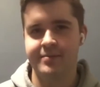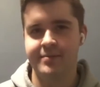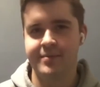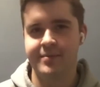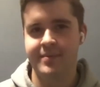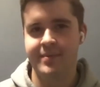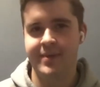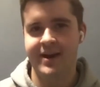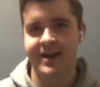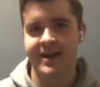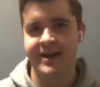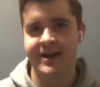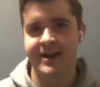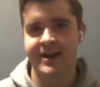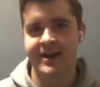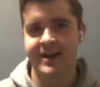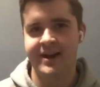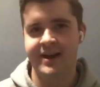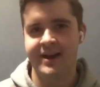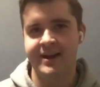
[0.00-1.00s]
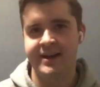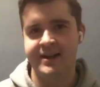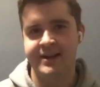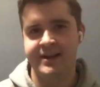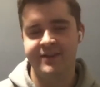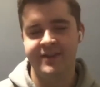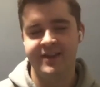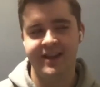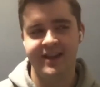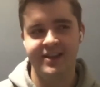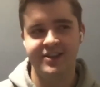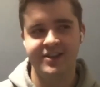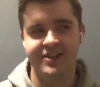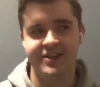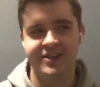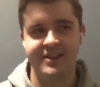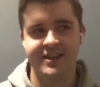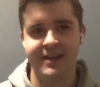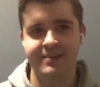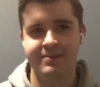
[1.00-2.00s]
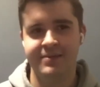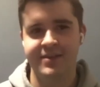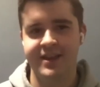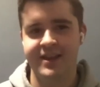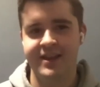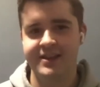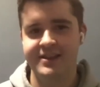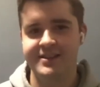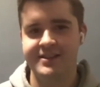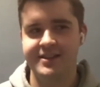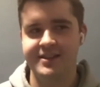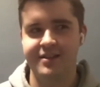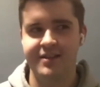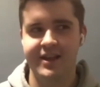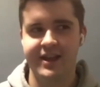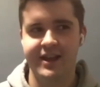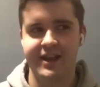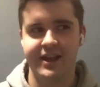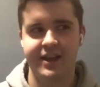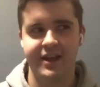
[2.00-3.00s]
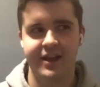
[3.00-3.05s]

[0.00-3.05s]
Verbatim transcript: modification type things. So like,